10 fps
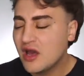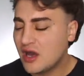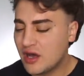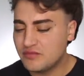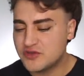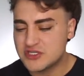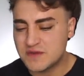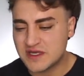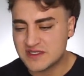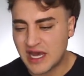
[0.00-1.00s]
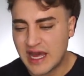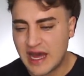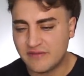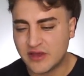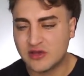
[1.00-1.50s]
um, just because I
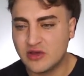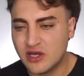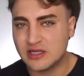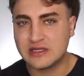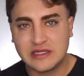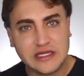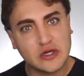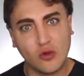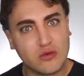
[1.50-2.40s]
have like good legal